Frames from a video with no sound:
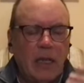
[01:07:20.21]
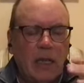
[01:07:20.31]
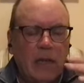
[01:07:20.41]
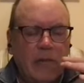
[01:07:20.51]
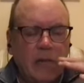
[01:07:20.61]

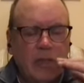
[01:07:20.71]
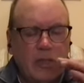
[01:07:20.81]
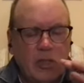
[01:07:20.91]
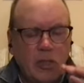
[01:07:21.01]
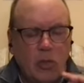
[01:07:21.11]
of
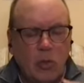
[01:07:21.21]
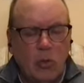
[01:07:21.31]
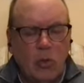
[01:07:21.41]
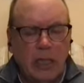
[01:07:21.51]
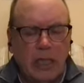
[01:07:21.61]

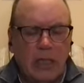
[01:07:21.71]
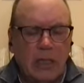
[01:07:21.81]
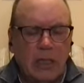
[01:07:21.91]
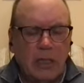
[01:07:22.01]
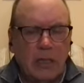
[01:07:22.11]
cooling
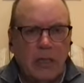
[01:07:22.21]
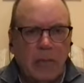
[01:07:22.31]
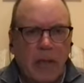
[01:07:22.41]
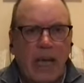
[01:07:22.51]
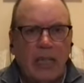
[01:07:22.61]
the
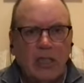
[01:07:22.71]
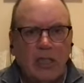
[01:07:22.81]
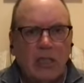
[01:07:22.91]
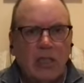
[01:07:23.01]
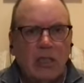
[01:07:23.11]

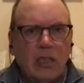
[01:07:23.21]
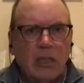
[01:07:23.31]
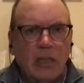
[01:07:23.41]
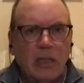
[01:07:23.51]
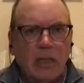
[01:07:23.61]
passions
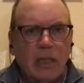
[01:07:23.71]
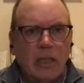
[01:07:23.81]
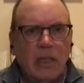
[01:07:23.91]
right